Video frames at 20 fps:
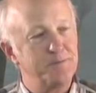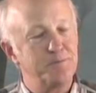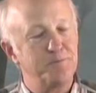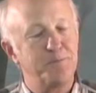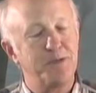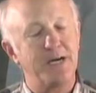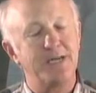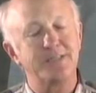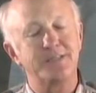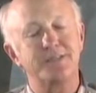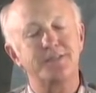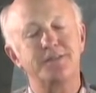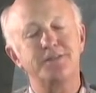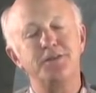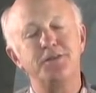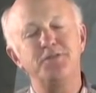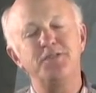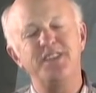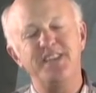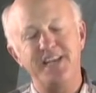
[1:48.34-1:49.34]
But
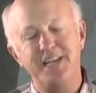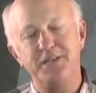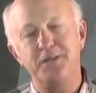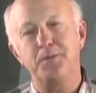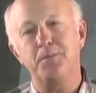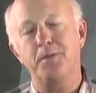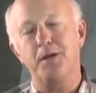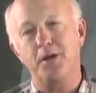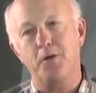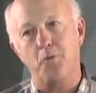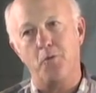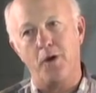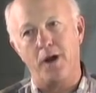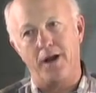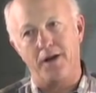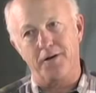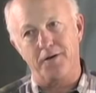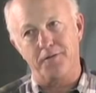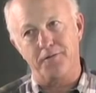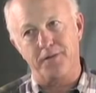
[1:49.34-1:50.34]
you need to be
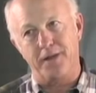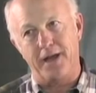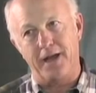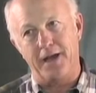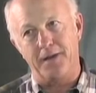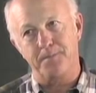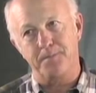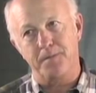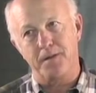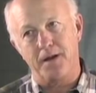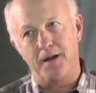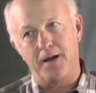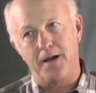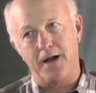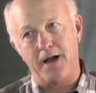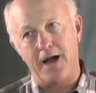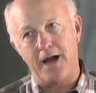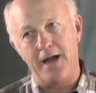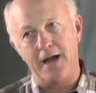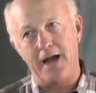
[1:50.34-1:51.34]
aware of that.
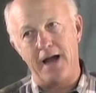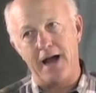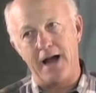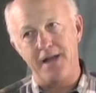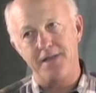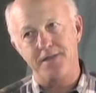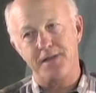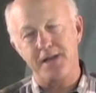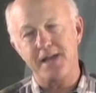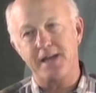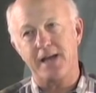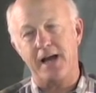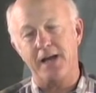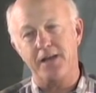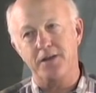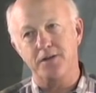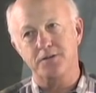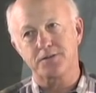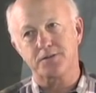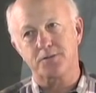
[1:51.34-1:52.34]
I think I
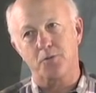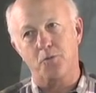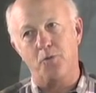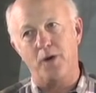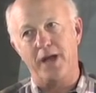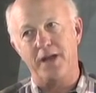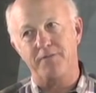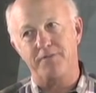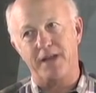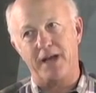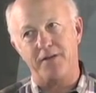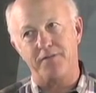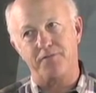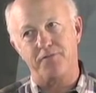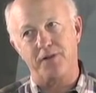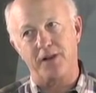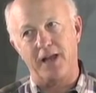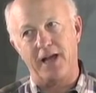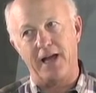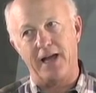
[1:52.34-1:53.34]
used to wave that
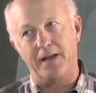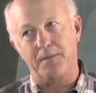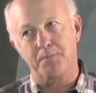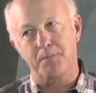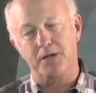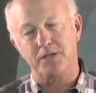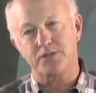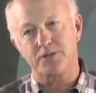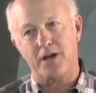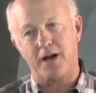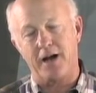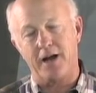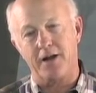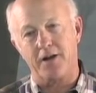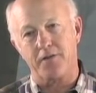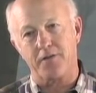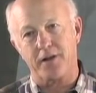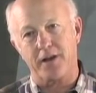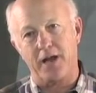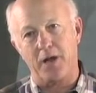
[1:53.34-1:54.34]
flag much
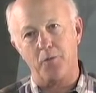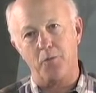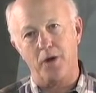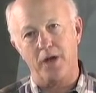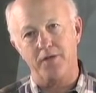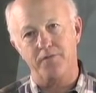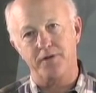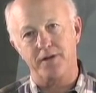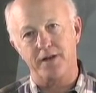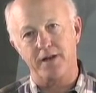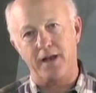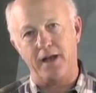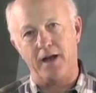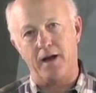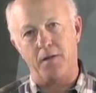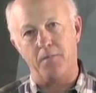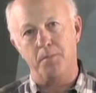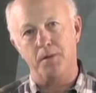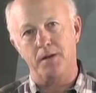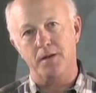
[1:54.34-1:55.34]
higher than I wave it
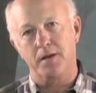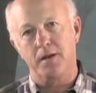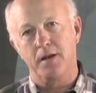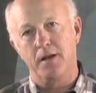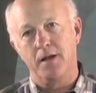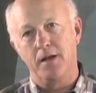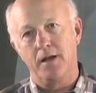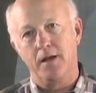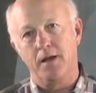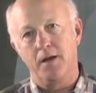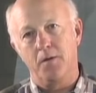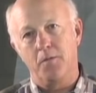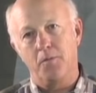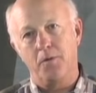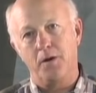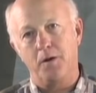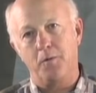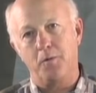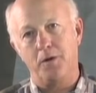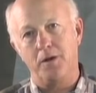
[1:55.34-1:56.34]
now, but
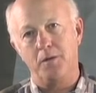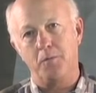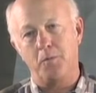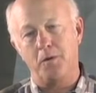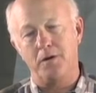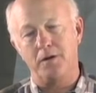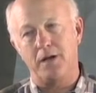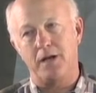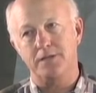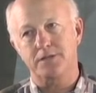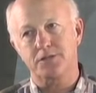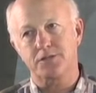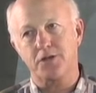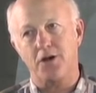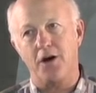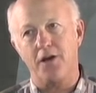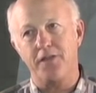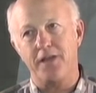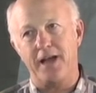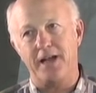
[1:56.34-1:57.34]
when I
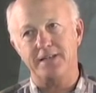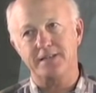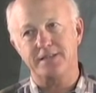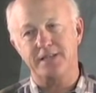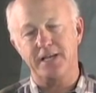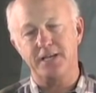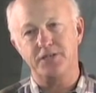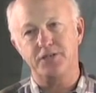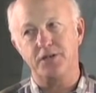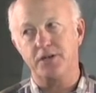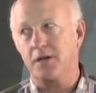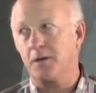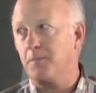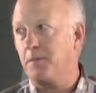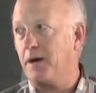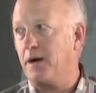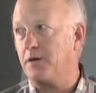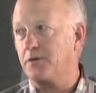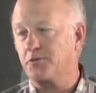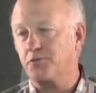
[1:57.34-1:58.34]
saw that teaching
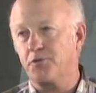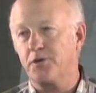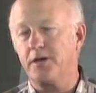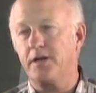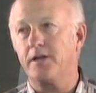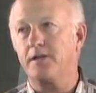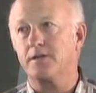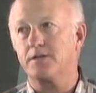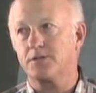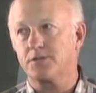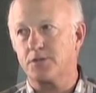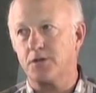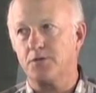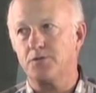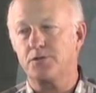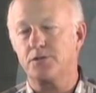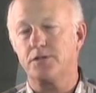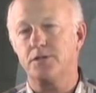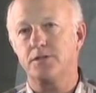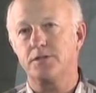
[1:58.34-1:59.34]
about treating the
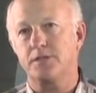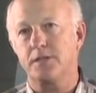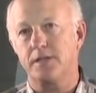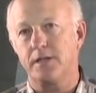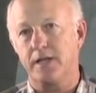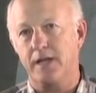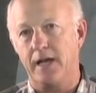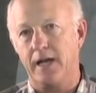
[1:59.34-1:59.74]
sojourners and the